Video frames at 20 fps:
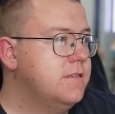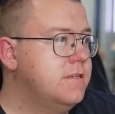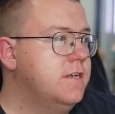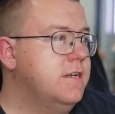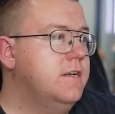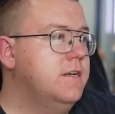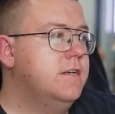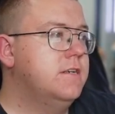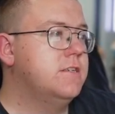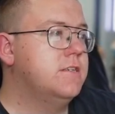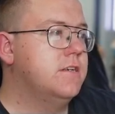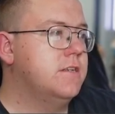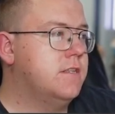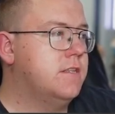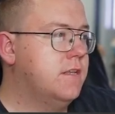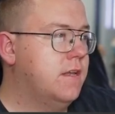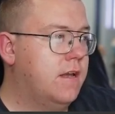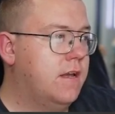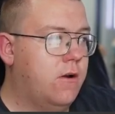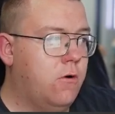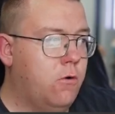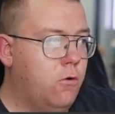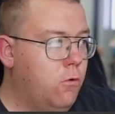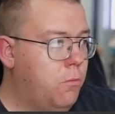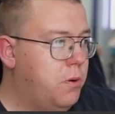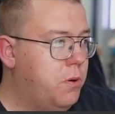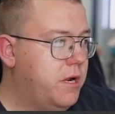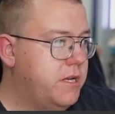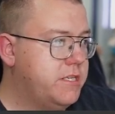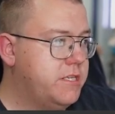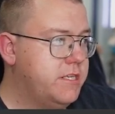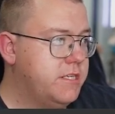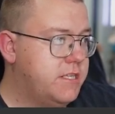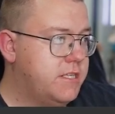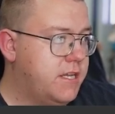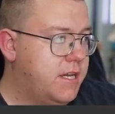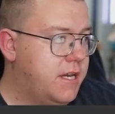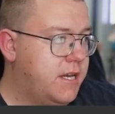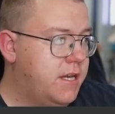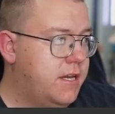So all pluses
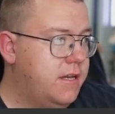there.